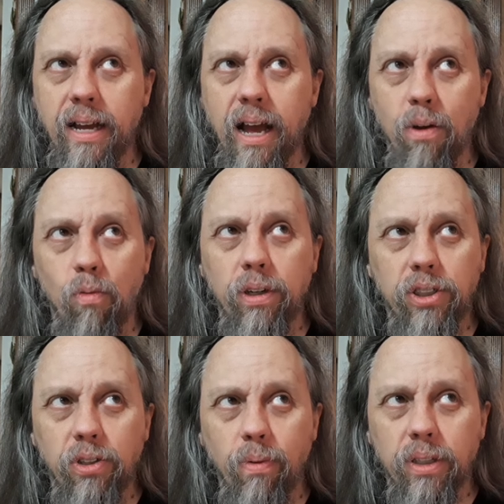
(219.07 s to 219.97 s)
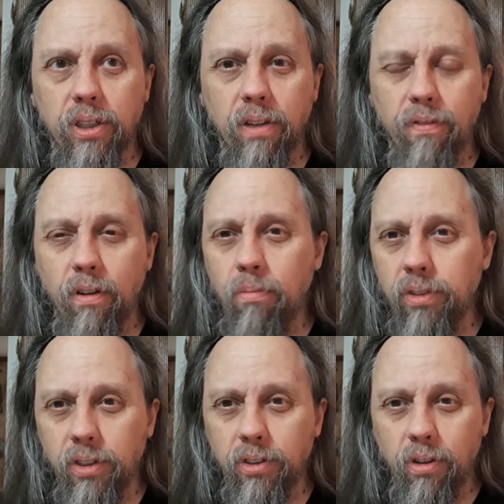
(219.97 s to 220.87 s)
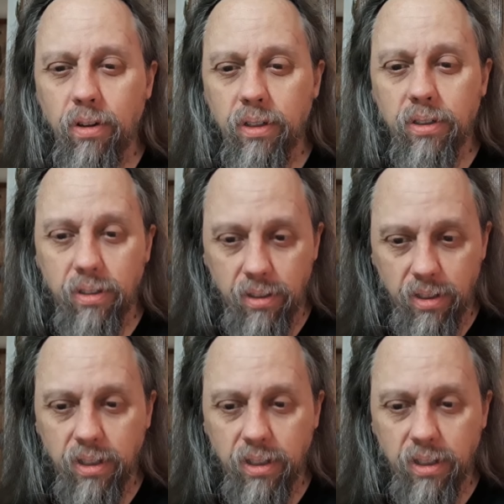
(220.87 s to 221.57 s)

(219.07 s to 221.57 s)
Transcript: I wish the rest of the film was as good as